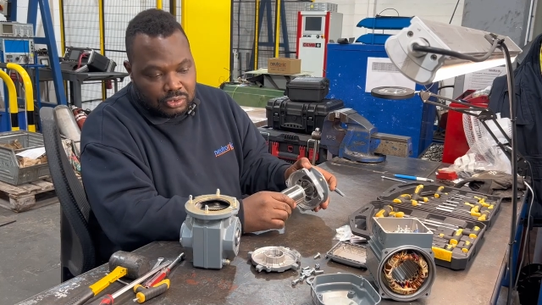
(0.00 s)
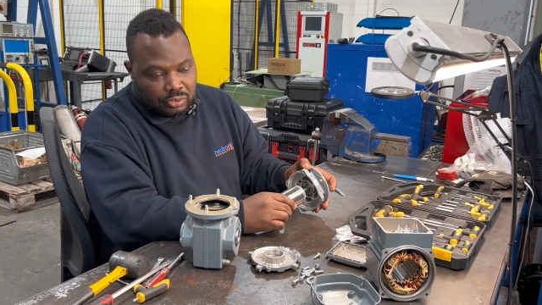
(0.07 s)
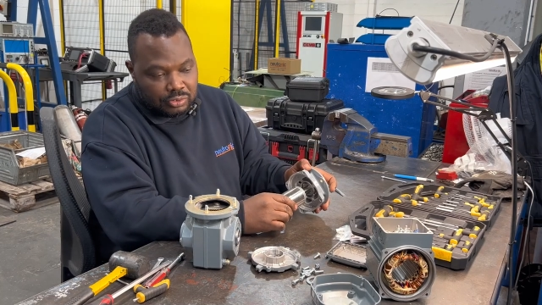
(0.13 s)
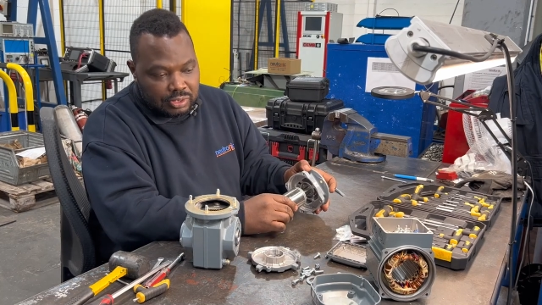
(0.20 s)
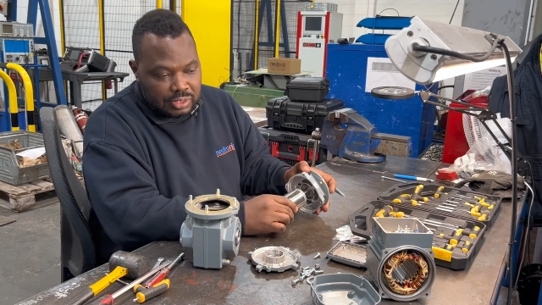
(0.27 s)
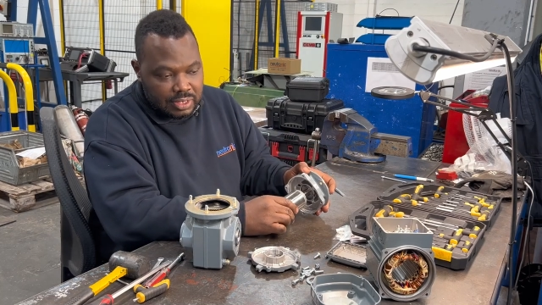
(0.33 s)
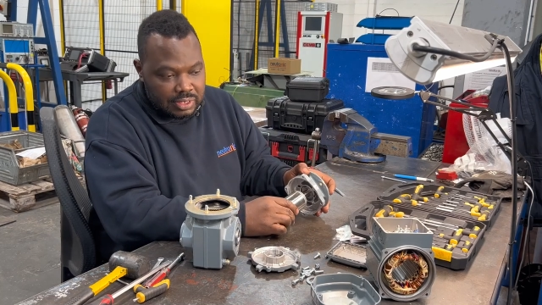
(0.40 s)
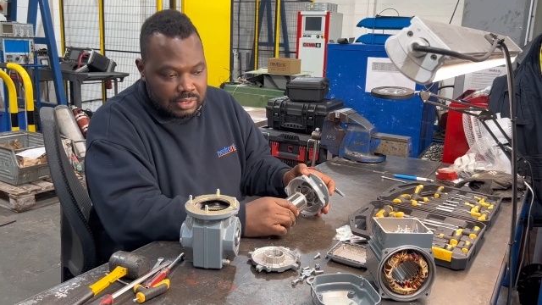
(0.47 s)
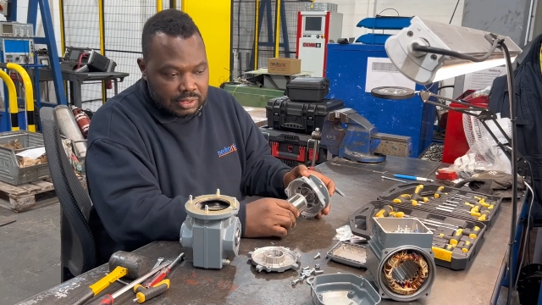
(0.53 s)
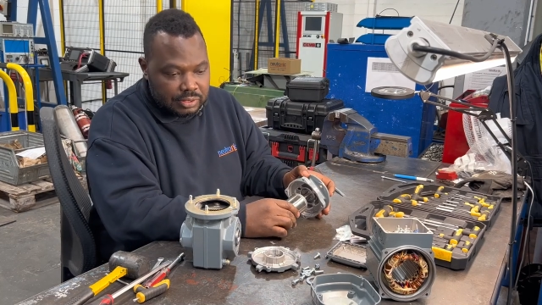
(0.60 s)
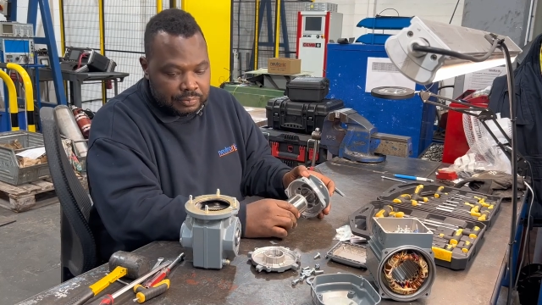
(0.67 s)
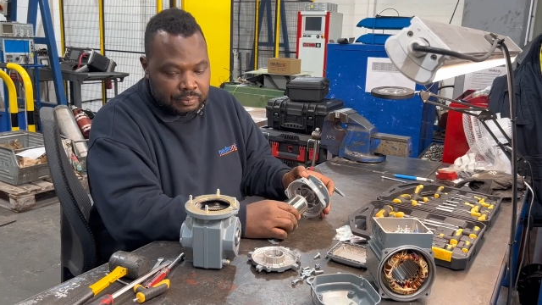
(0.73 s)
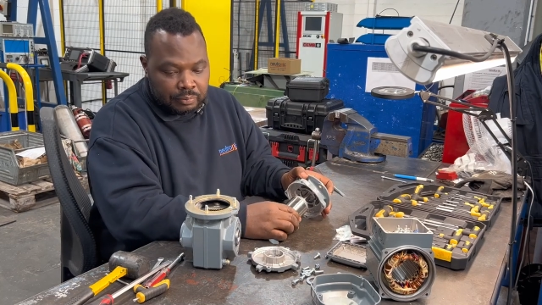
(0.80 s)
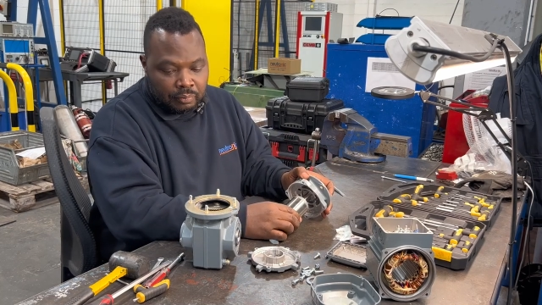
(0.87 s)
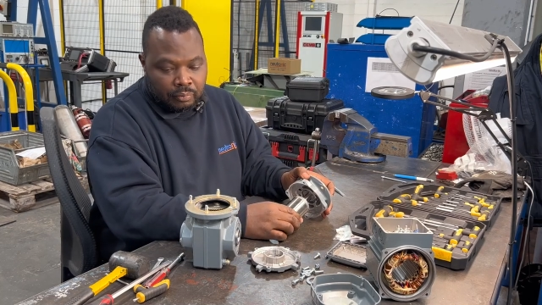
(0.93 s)
on this
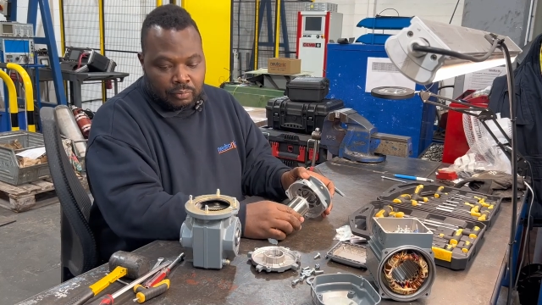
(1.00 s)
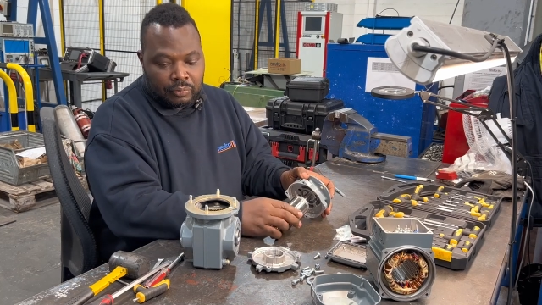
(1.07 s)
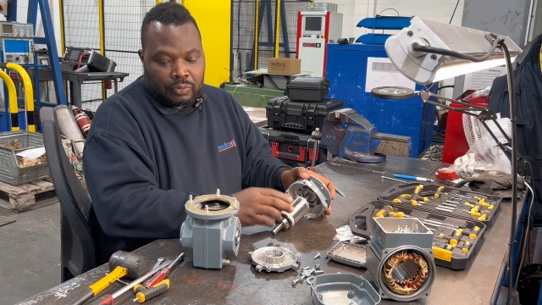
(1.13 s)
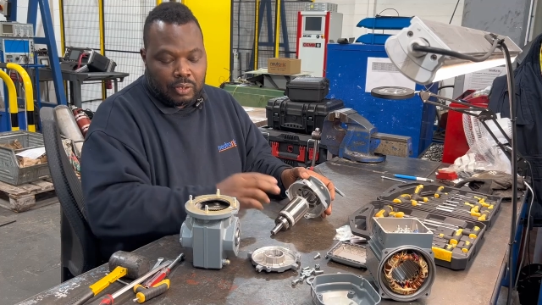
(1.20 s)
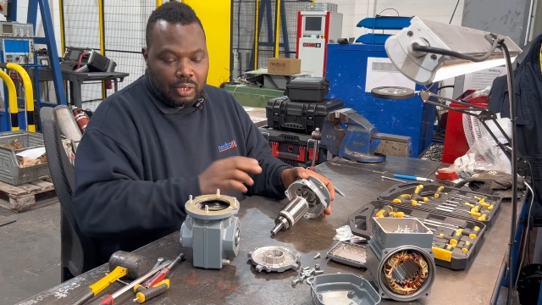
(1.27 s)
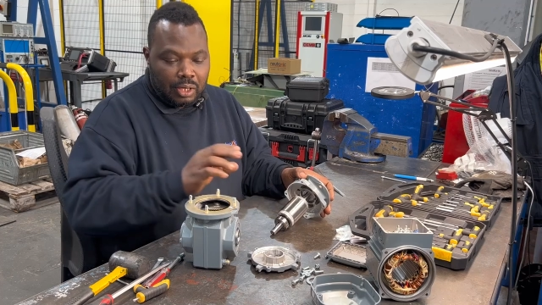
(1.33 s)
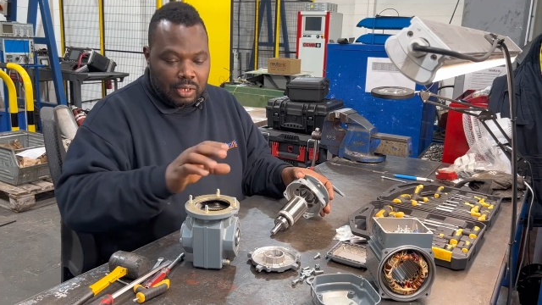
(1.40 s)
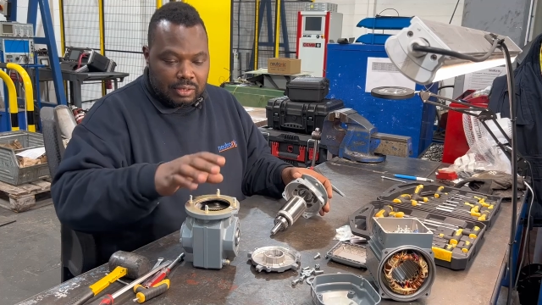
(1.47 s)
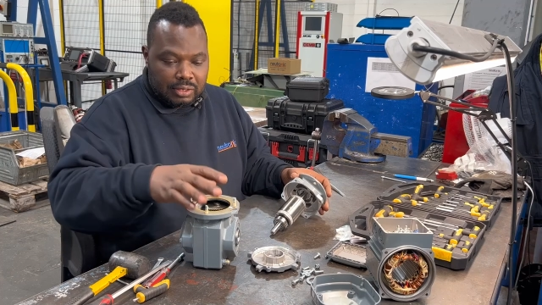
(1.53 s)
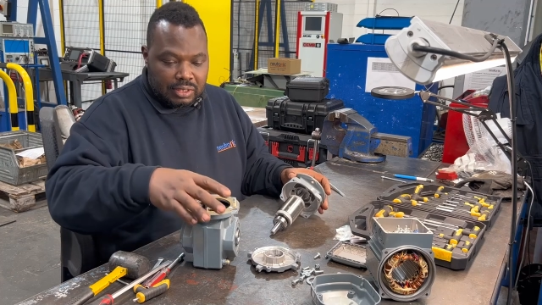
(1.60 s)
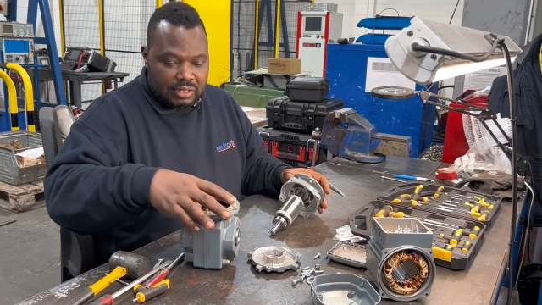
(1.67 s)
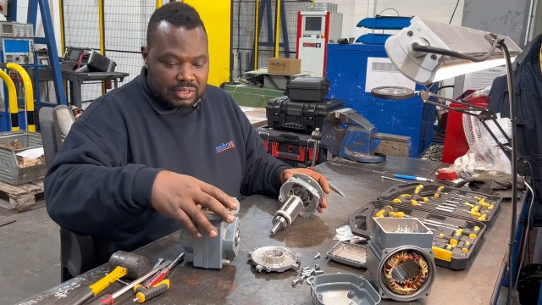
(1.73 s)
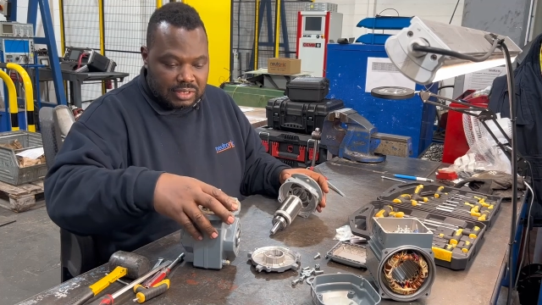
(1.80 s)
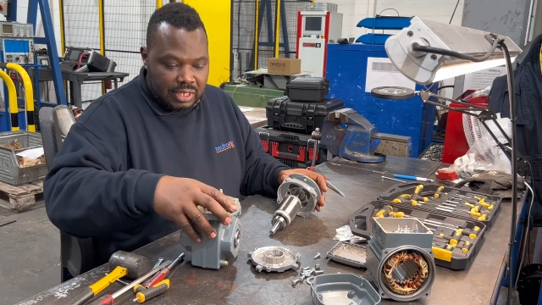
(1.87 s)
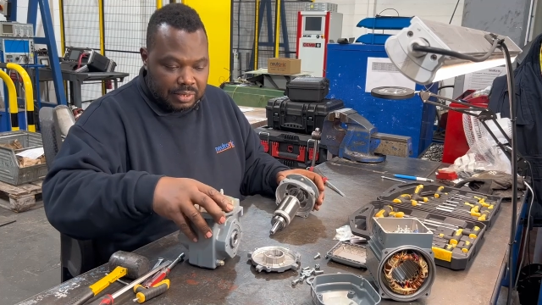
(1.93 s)
and the
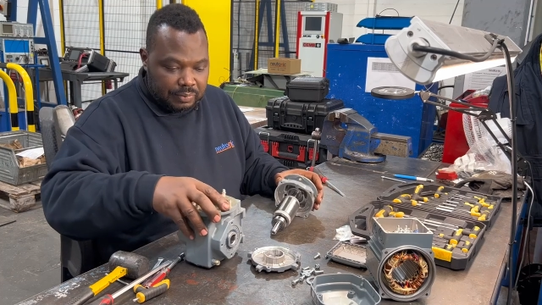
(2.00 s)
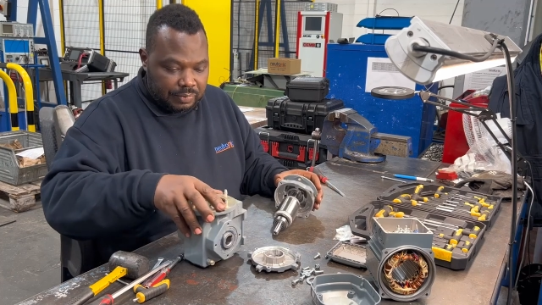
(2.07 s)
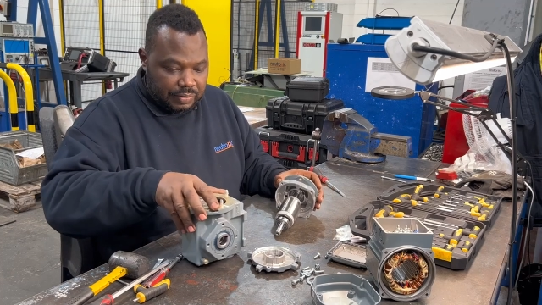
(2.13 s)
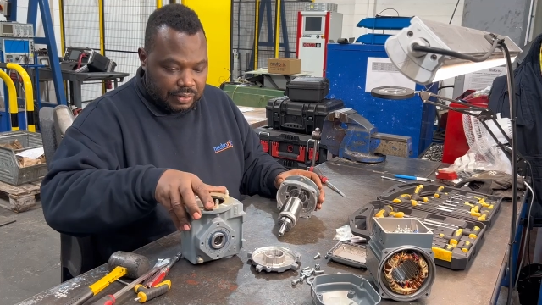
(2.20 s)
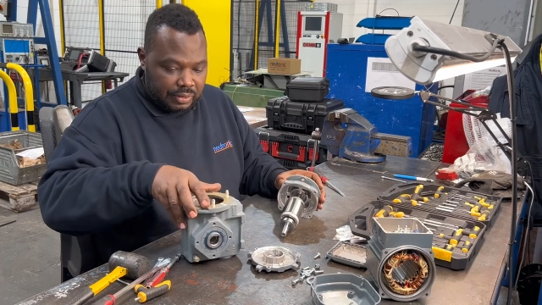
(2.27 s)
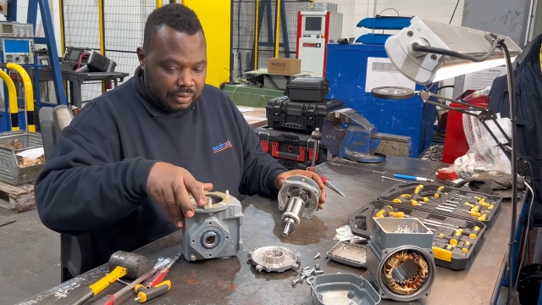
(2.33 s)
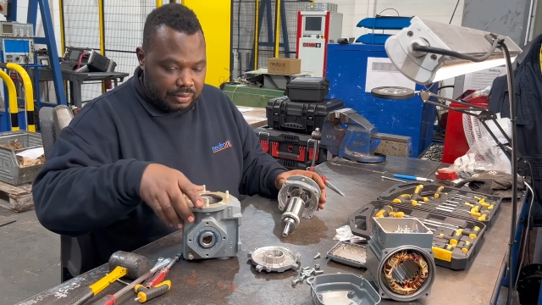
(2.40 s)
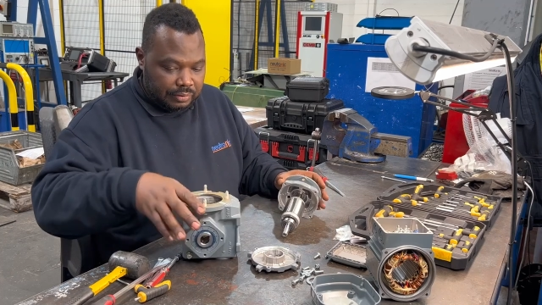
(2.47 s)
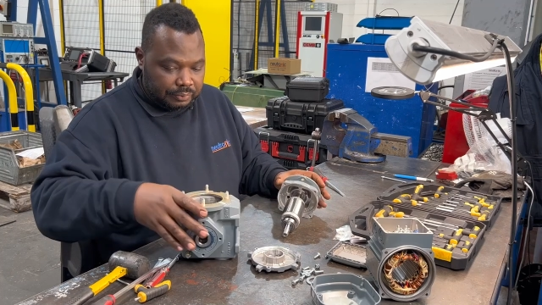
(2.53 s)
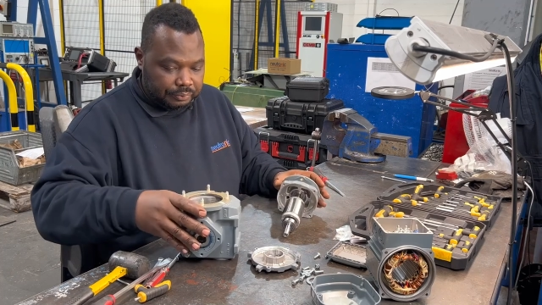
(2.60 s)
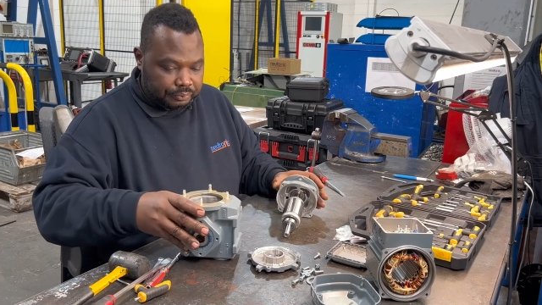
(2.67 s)
same thing